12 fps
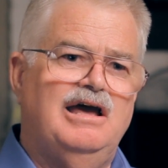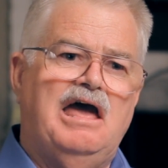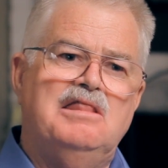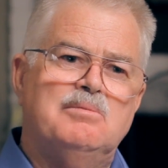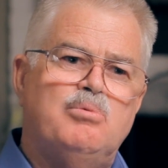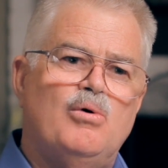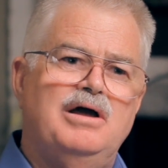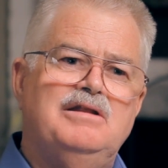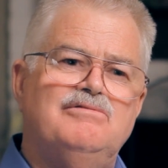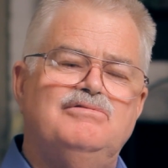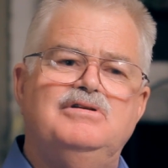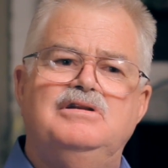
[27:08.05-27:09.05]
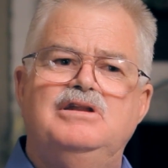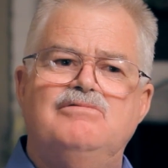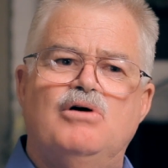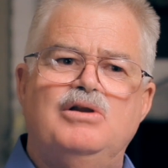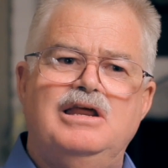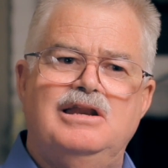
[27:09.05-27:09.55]
And the point of
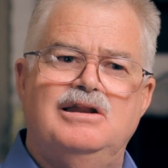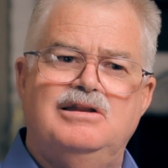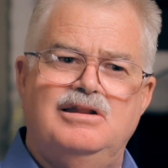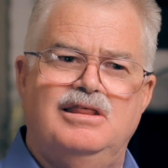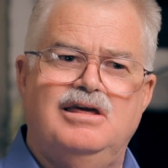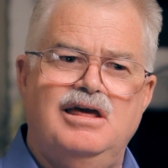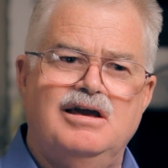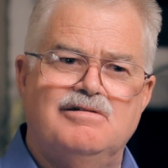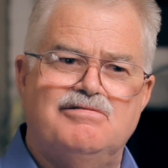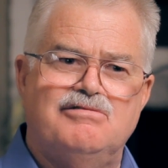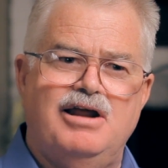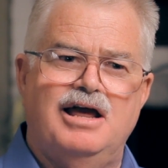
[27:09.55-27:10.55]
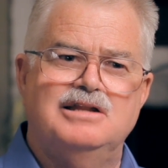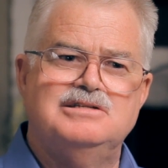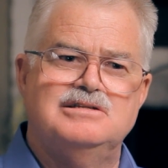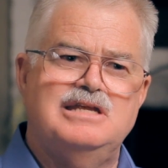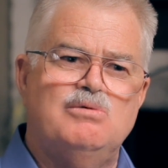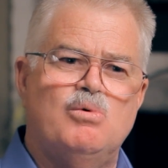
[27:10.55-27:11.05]
devoting it to the King of France
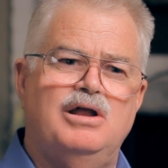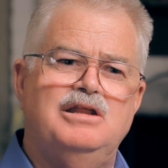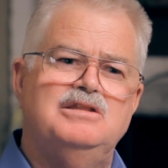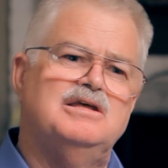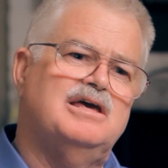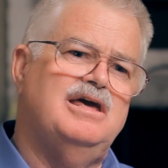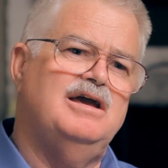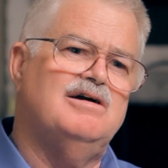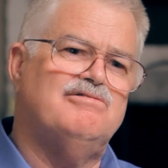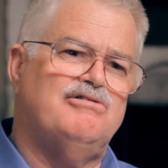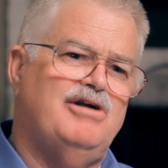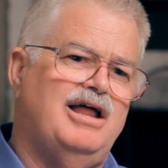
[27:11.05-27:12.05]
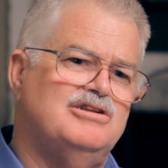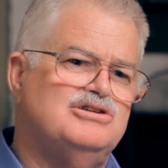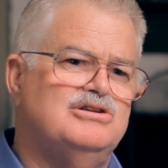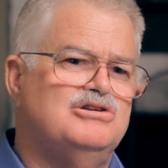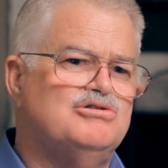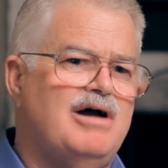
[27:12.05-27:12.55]
is he wanted the King of France
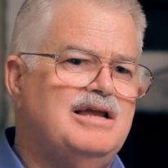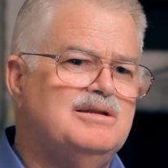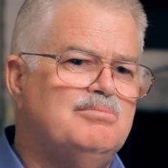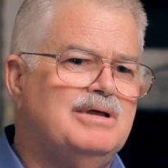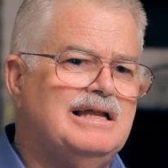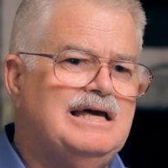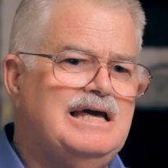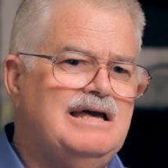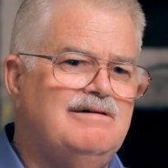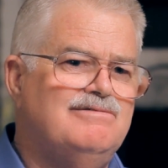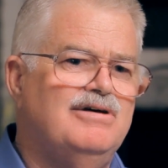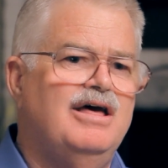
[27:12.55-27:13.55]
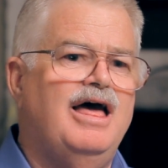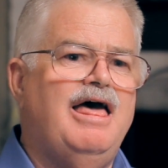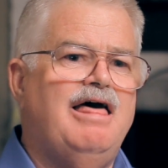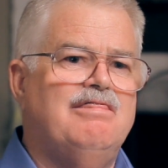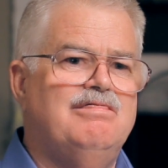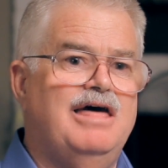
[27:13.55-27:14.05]
to try to believe
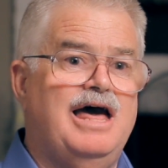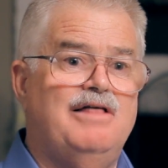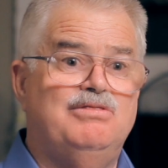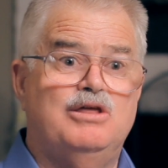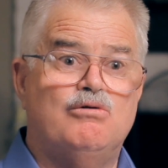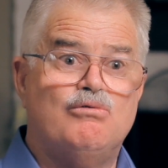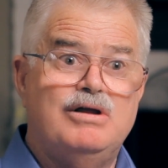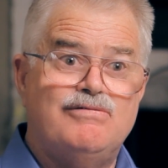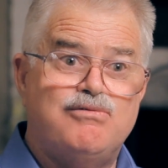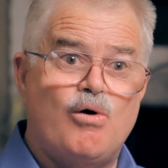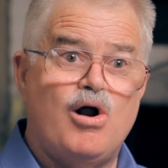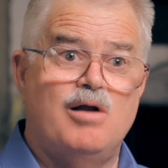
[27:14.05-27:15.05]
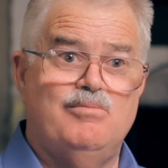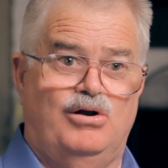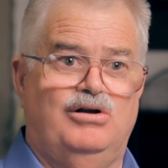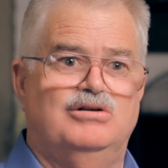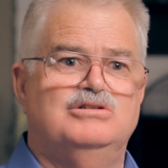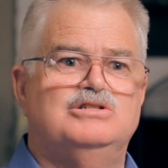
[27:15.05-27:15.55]
that the
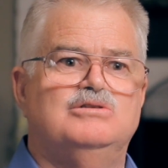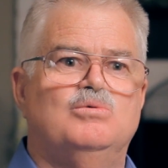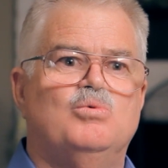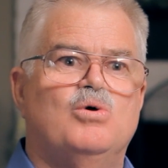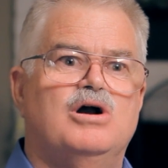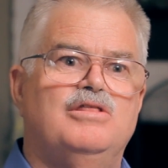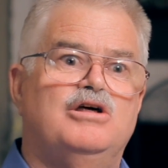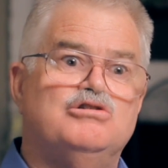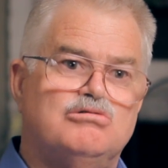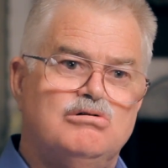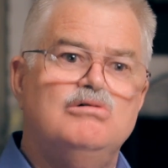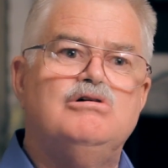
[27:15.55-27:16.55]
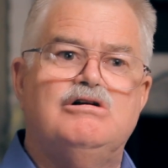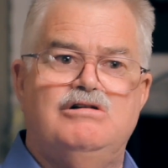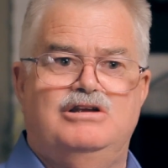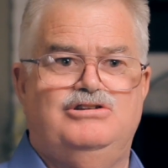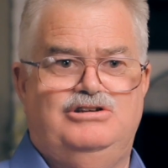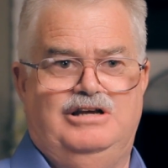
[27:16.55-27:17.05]
reformers were the true
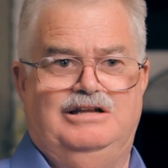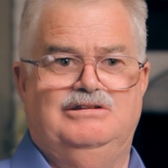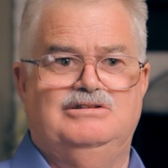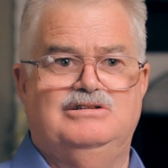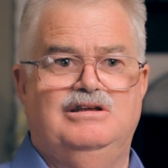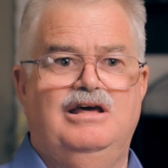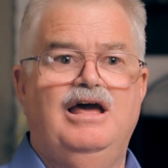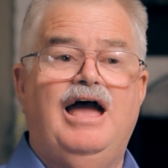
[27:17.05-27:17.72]
Christians.